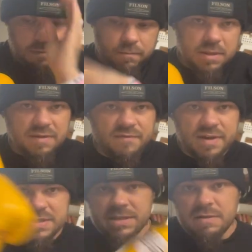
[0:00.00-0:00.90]
with the
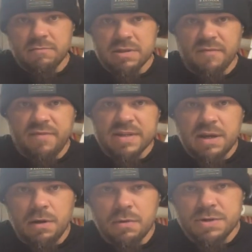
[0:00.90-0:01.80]
fist
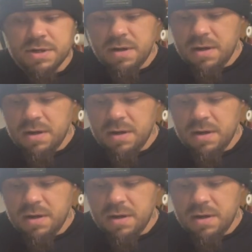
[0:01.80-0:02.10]
closure.